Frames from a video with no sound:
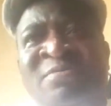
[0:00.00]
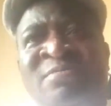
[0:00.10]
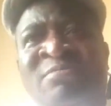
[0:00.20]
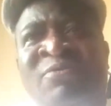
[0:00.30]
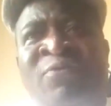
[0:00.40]

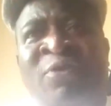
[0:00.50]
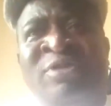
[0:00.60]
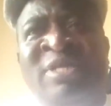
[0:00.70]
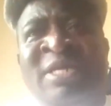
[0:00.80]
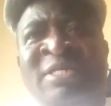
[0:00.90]
before
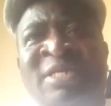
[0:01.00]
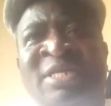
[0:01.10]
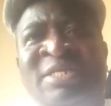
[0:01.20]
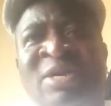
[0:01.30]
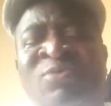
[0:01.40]
then,
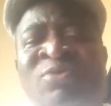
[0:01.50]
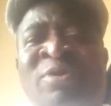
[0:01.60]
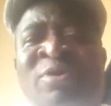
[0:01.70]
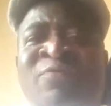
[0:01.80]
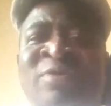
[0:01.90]
and I wouldn't know
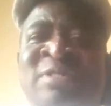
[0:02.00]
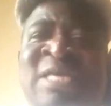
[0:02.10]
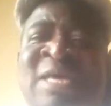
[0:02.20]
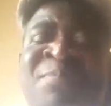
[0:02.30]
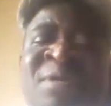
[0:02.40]
if it's
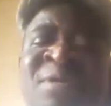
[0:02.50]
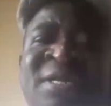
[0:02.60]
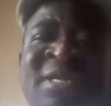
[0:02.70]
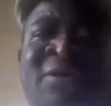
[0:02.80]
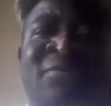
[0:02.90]
happening
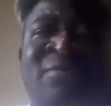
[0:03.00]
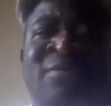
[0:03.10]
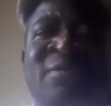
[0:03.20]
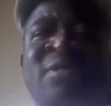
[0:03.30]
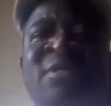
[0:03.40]
now.
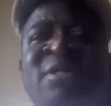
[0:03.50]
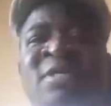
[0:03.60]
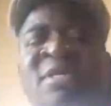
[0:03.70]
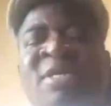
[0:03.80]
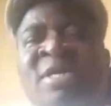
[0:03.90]

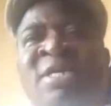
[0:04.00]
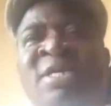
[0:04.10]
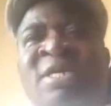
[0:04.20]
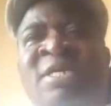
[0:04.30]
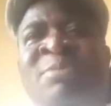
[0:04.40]

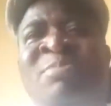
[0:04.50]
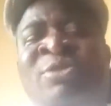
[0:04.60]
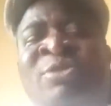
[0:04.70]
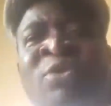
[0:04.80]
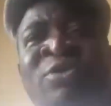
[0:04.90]
In my
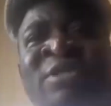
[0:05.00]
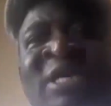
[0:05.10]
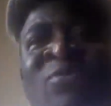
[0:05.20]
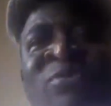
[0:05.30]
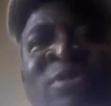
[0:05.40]
third year, I
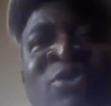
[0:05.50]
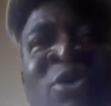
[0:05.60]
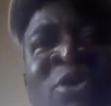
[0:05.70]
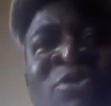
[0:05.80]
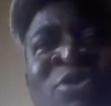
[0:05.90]
was
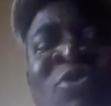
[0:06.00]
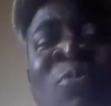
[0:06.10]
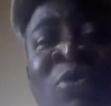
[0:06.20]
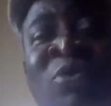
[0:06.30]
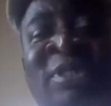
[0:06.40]
returned
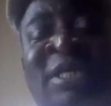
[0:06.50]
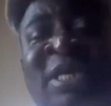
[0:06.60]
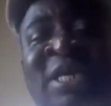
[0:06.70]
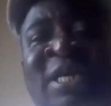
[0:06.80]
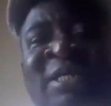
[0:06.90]
unopposed
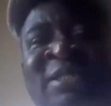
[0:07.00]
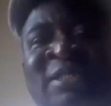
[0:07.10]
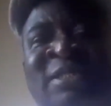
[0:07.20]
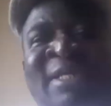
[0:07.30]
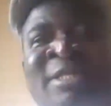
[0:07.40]
again as the
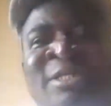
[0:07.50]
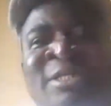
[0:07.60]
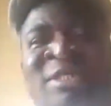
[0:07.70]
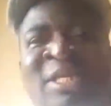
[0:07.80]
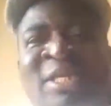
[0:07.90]
Secretary
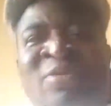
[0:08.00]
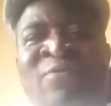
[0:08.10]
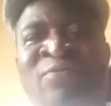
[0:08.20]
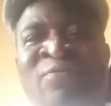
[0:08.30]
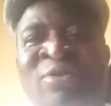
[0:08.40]
General of
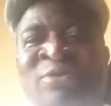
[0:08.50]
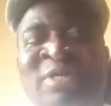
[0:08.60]
Law Students